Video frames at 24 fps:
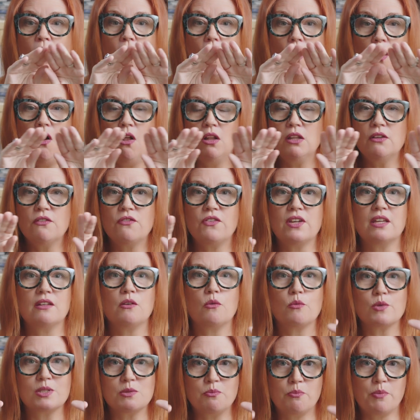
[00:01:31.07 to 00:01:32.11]
all of it
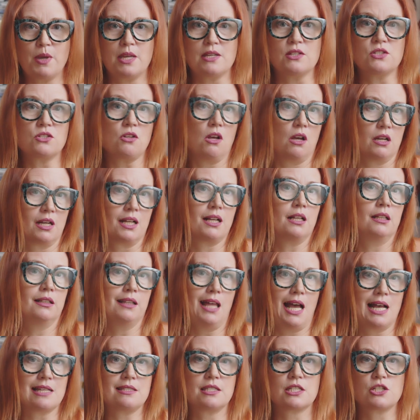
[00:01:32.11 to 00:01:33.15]
was based on a
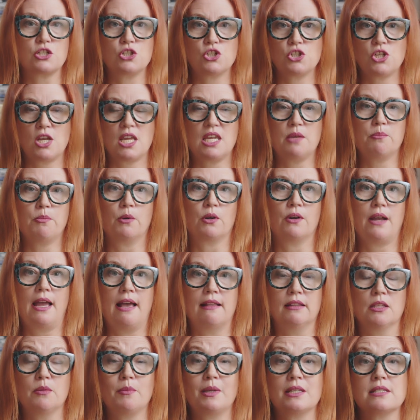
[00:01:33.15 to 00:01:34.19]
classic shape or
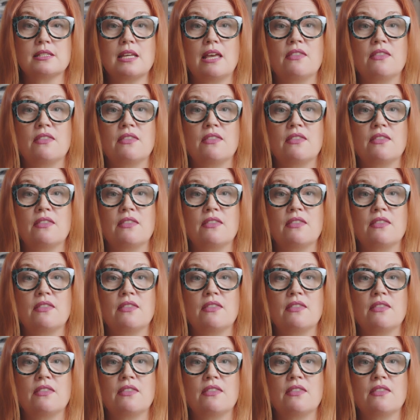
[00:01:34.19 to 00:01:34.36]
element,